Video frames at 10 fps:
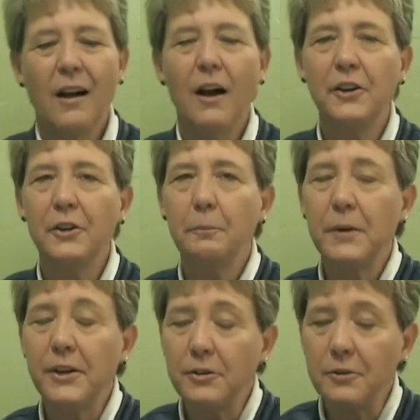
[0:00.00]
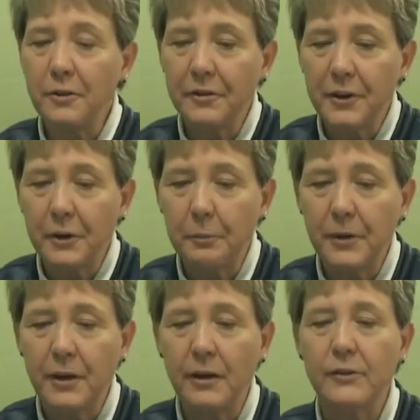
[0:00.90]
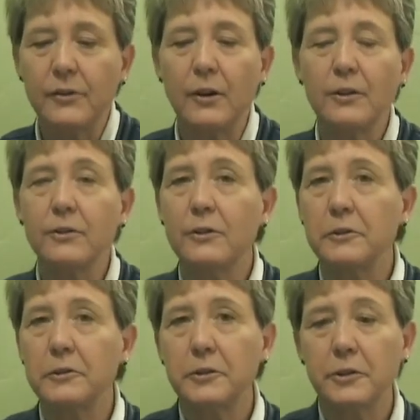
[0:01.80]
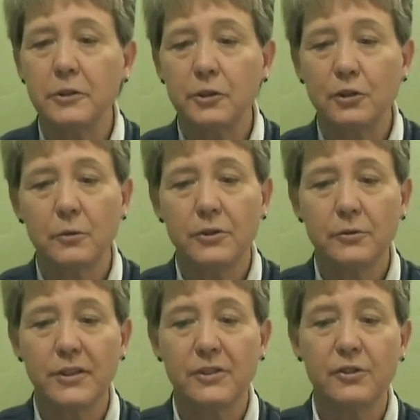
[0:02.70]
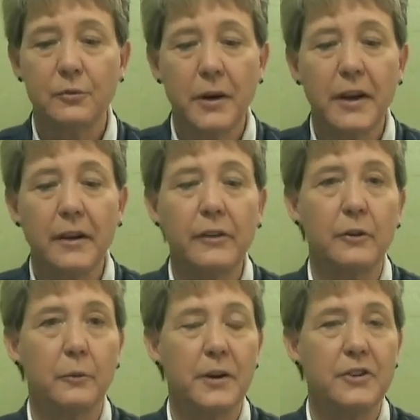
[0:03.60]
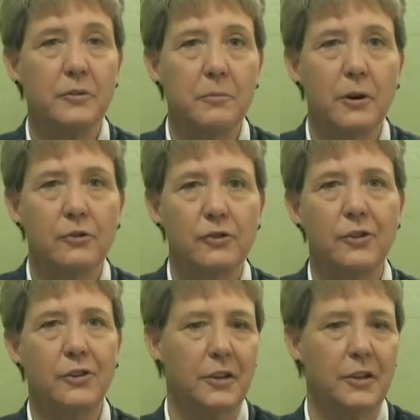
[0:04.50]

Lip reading: Occupational therapy is also going to address strength and range of motion,